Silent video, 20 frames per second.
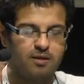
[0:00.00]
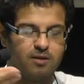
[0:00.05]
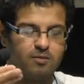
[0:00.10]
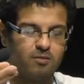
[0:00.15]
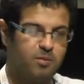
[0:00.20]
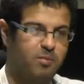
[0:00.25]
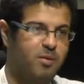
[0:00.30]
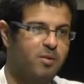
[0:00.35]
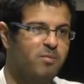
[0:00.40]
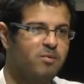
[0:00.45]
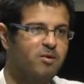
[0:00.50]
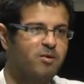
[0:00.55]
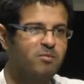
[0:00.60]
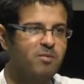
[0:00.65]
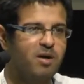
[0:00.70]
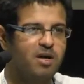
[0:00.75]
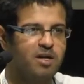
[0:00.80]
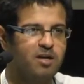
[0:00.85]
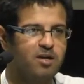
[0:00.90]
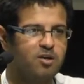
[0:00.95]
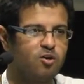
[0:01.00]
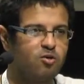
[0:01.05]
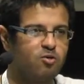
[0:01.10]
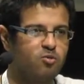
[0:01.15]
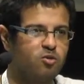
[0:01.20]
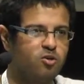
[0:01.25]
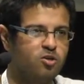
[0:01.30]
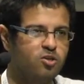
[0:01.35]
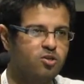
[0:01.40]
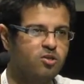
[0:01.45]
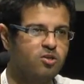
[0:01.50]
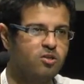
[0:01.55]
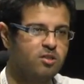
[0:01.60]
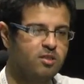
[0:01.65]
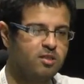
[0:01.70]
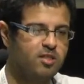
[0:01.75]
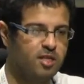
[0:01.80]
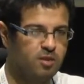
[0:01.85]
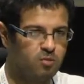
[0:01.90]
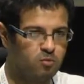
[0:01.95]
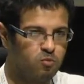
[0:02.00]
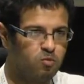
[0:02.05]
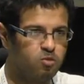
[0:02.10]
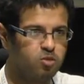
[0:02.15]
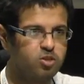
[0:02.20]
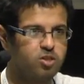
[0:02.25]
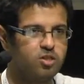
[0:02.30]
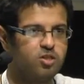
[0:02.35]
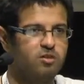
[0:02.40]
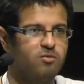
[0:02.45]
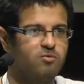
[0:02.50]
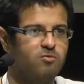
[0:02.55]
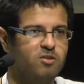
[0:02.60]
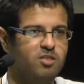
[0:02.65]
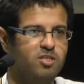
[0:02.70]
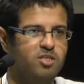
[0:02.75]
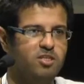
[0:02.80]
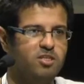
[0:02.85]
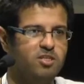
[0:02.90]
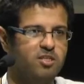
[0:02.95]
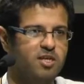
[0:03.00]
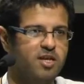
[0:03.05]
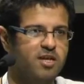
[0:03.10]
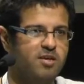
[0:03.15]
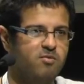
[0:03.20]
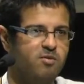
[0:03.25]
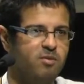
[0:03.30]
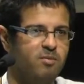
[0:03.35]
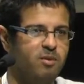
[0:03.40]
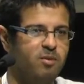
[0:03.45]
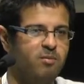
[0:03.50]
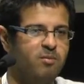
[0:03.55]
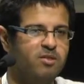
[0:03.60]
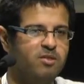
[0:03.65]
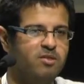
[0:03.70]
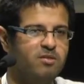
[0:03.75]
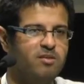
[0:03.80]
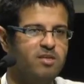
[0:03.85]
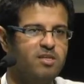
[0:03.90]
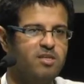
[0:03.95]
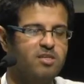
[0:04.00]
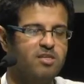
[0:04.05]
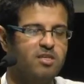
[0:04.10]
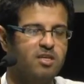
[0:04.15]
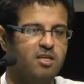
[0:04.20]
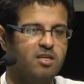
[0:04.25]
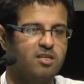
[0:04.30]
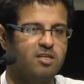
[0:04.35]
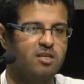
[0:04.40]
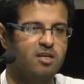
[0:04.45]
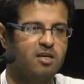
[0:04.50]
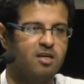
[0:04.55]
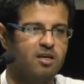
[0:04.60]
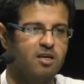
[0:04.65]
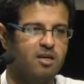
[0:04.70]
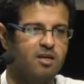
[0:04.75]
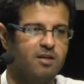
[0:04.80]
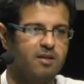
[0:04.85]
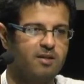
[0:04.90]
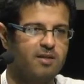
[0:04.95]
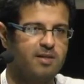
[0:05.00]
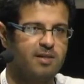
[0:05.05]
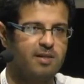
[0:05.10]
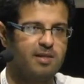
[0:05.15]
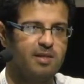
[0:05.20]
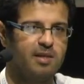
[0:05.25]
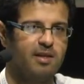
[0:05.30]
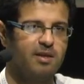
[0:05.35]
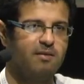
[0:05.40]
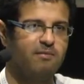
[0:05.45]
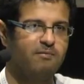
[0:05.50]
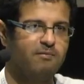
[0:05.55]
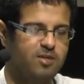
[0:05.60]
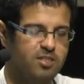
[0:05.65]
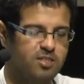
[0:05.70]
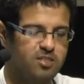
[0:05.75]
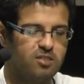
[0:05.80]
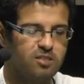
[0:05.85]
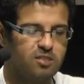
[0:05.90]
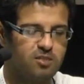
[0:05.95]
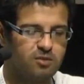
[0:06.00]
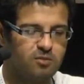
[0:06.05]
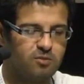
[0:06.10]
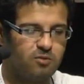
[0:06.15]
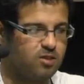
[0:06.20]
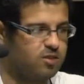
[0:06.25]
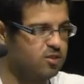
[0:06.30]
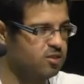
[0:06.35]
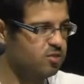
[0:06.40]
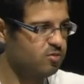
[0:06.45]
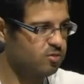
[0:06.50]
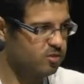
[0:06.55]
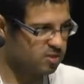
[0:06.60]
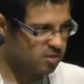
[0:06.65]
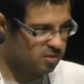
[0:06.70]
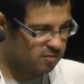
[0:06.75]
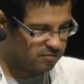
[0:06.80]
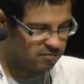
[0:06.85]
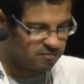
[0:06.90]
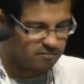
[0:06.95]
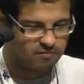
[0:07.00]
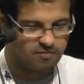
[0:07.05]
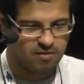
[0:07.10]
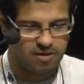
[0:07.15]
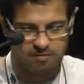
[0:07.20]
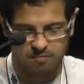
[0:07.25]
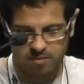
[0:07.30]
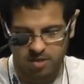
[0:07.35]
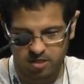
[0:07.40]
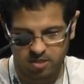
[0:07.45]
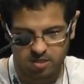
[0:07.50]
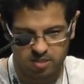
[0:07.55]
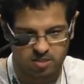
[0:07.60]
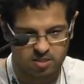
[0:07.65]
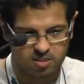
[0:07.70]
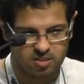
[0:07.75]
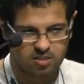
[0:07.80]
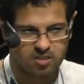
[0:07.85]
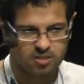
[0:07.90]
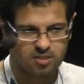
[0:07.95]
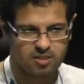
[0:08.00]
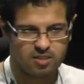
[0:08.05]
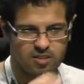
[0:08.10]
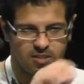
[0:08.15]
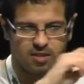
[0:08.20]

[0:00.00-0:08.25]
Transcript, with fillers: Remember my coworker, Don Walsh, which is the guy who implemented it, and uh, that's quite interesting. Five minutes.